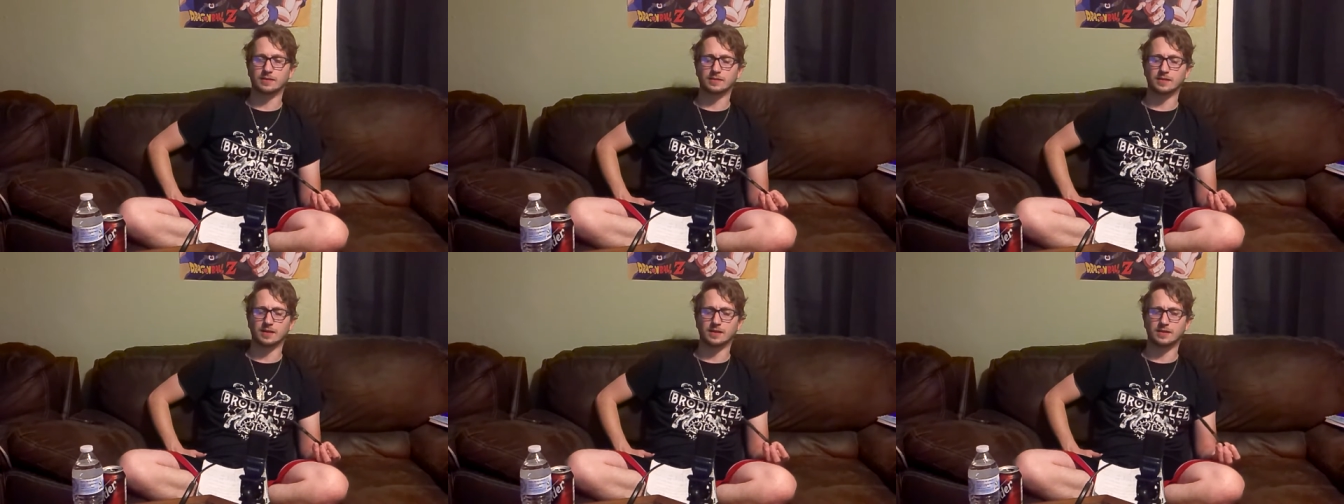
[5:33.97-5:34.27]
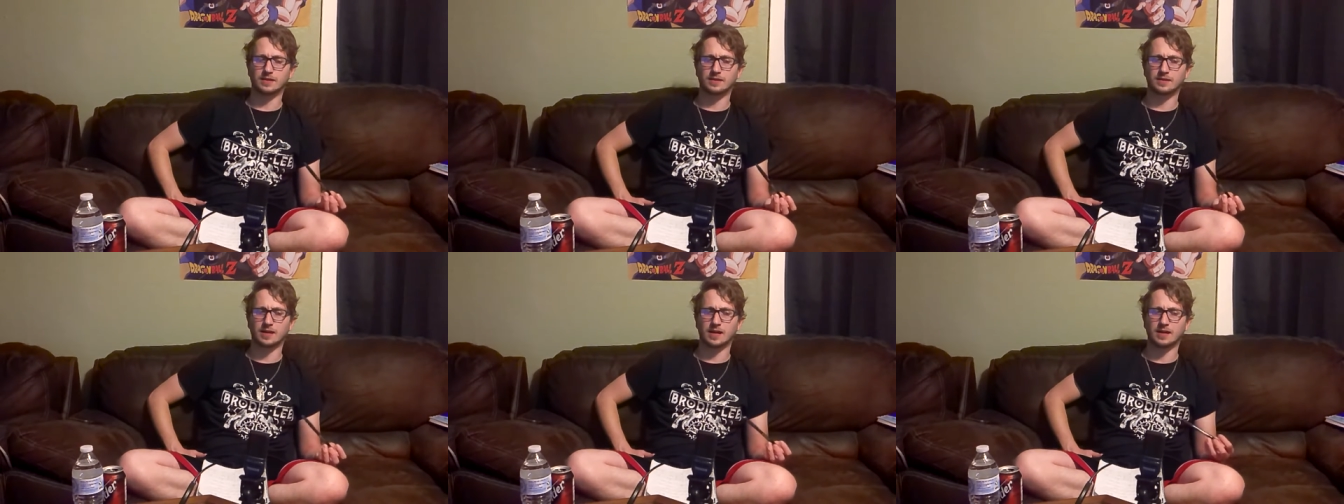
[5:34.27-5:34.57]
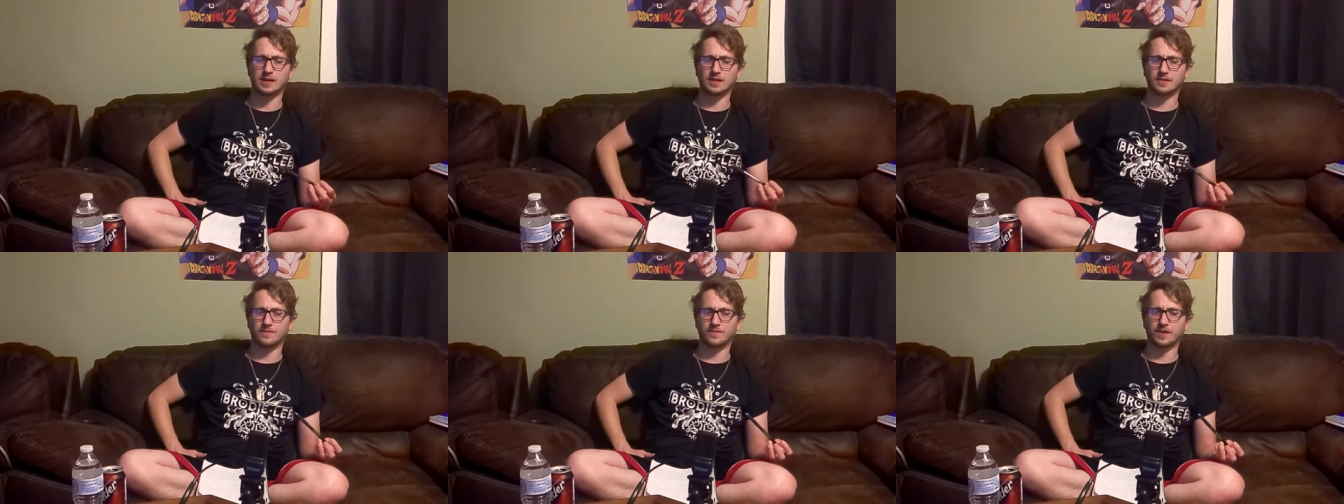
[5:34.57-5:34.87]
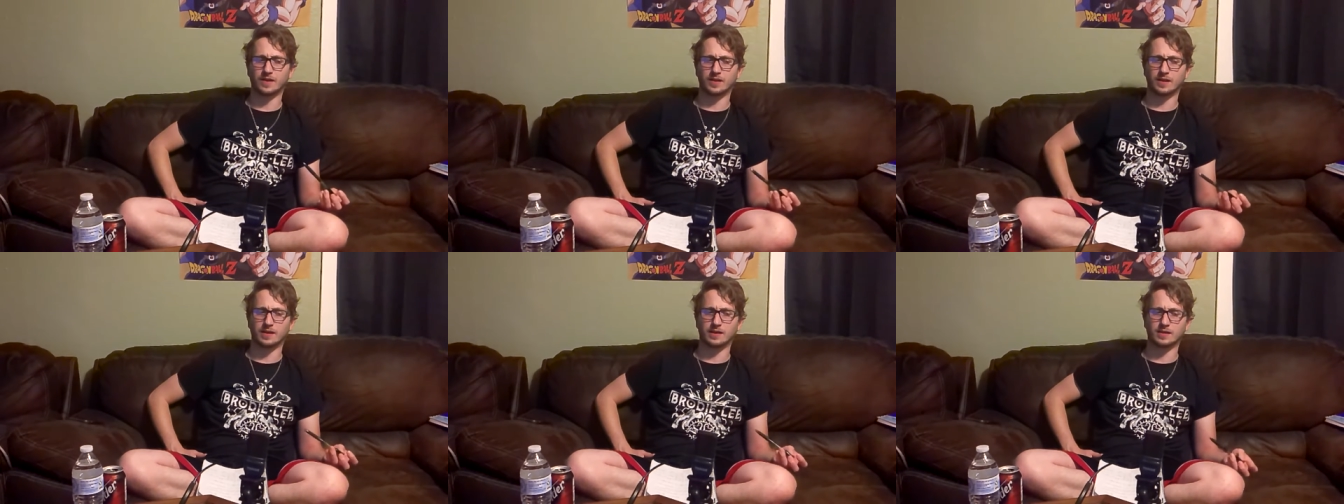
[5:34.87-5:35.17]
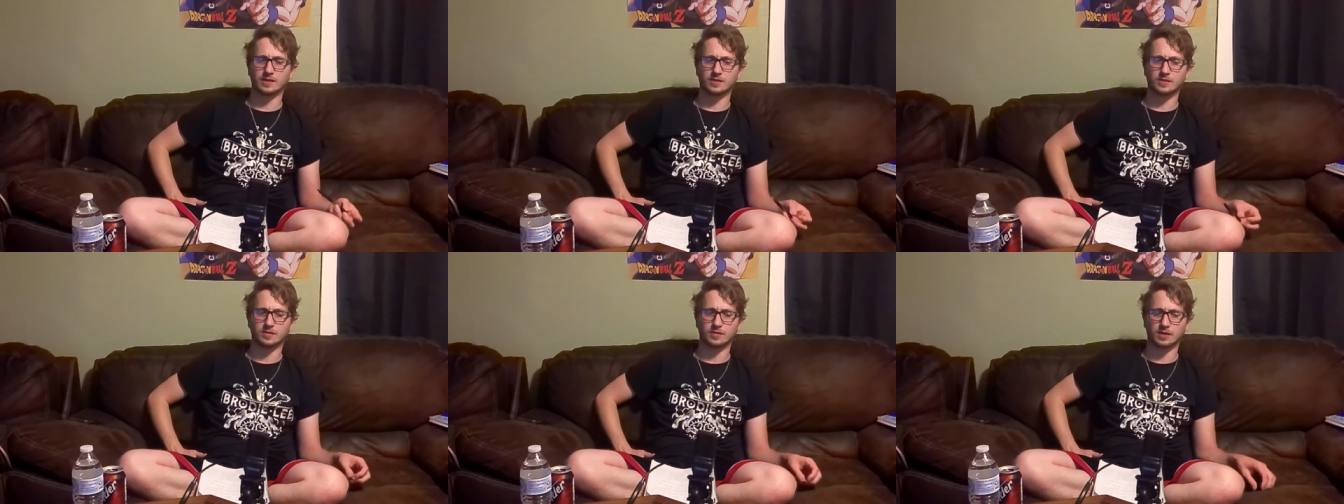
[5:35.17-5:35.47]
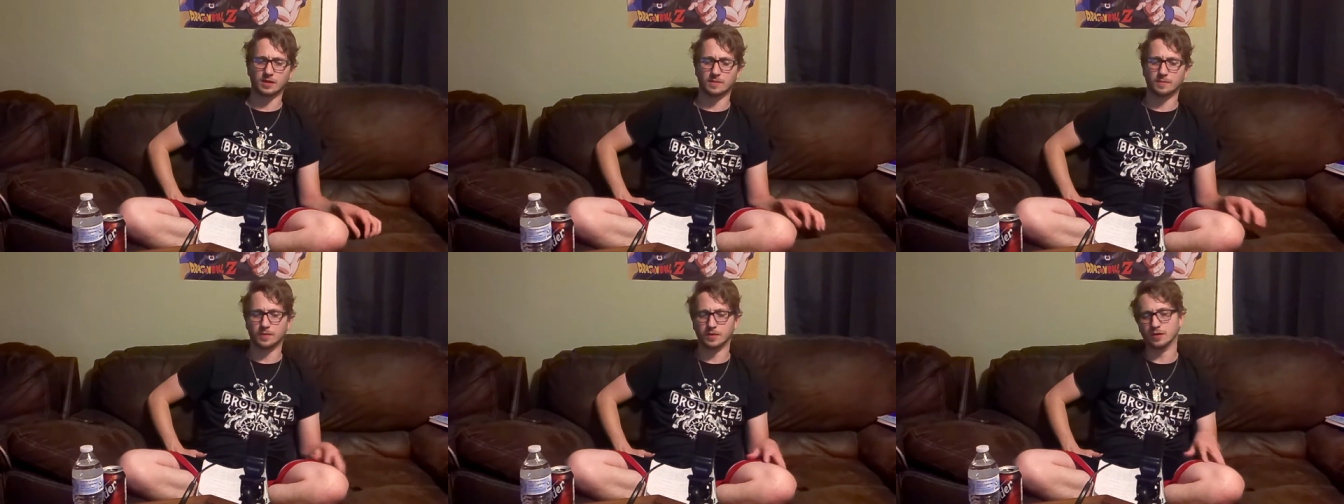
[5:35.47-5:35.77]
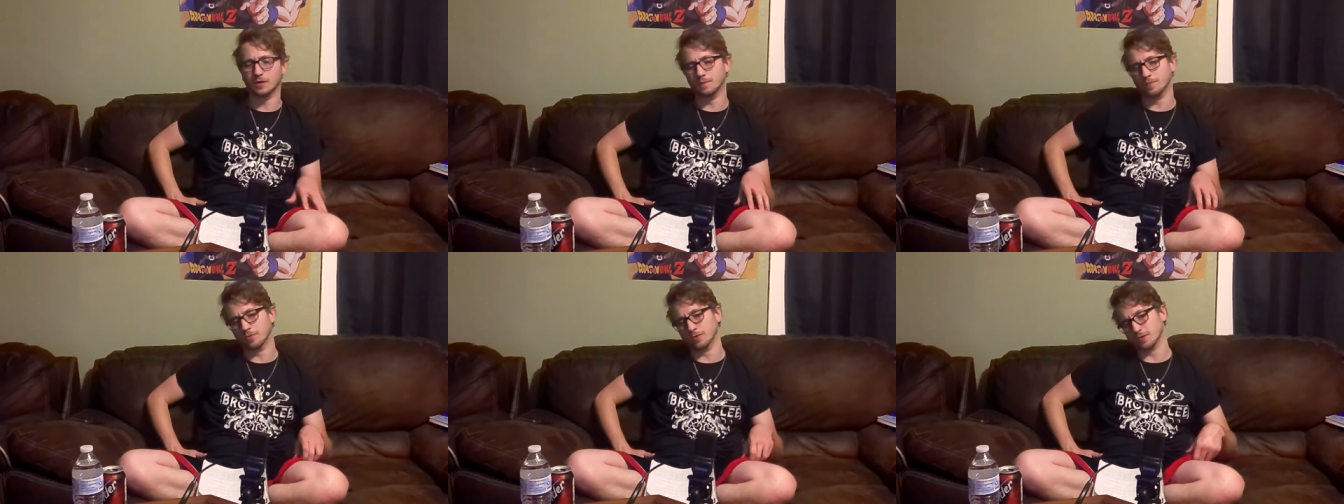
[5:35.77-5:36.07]
it kind of felt like it took up a
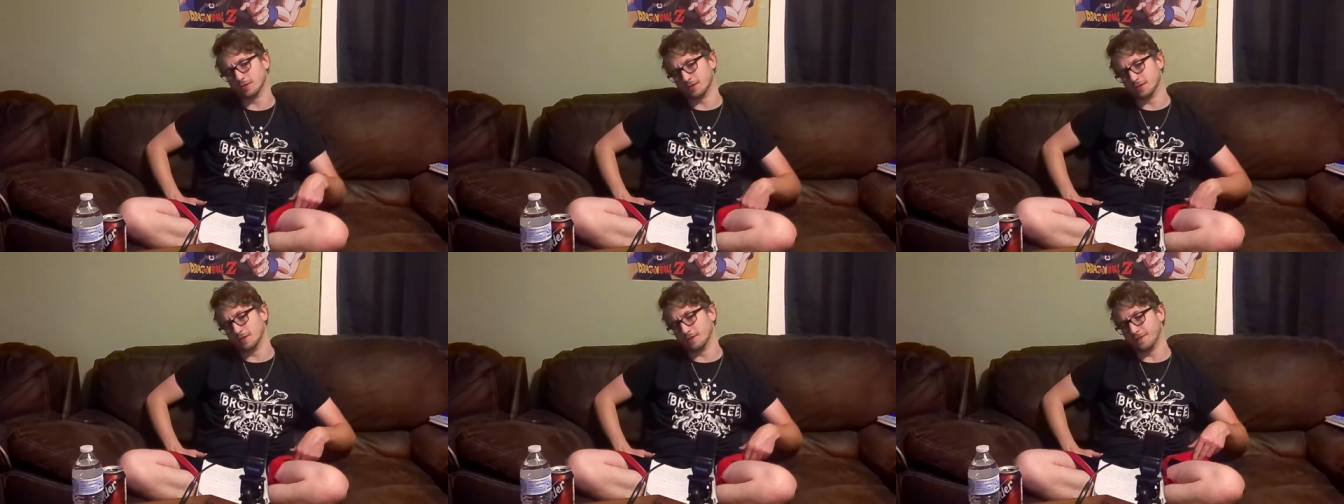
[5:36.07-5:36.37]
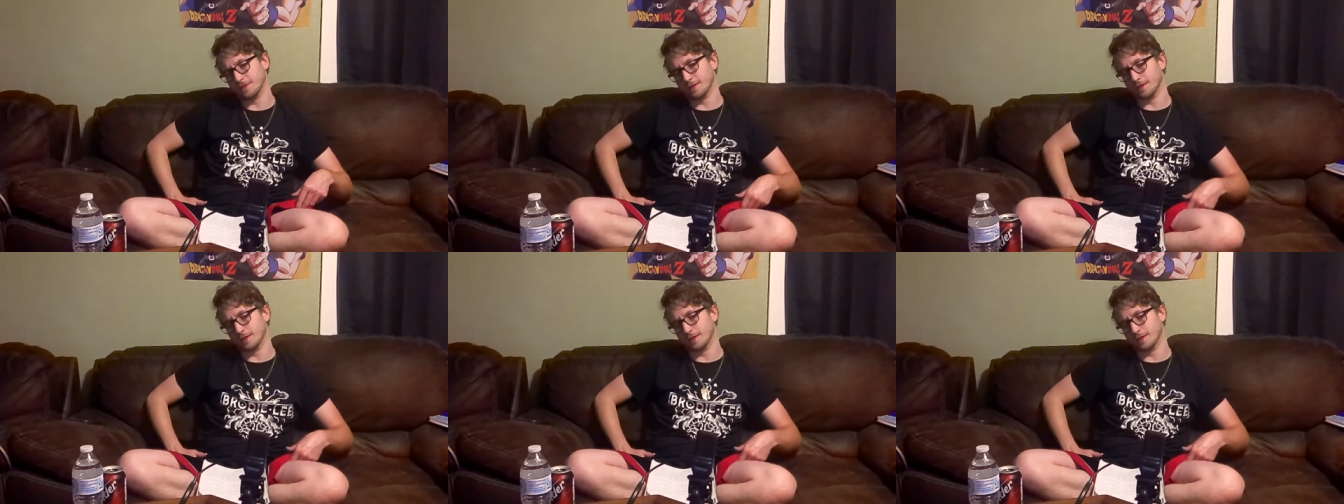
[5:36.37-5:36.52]
good portion of the